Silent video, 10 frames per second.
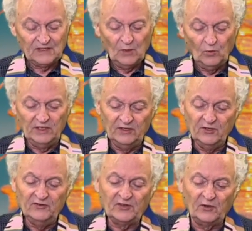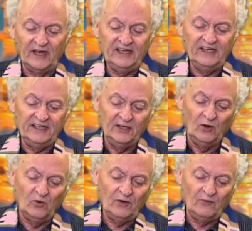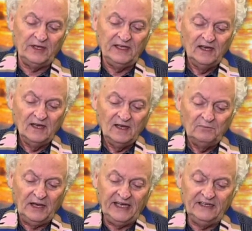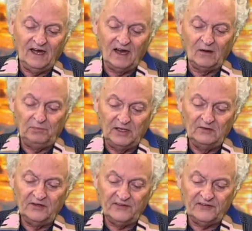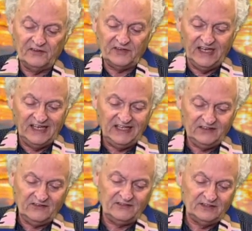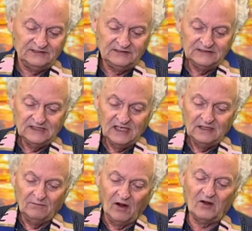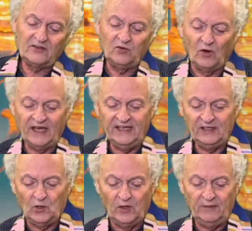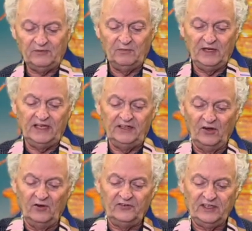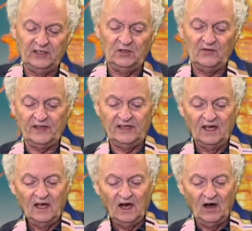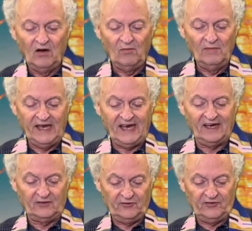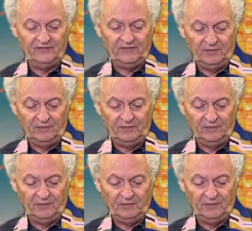We lose a great deal when we paint our opponents as idiots. Mark Twain quipped many years ago that in all matters of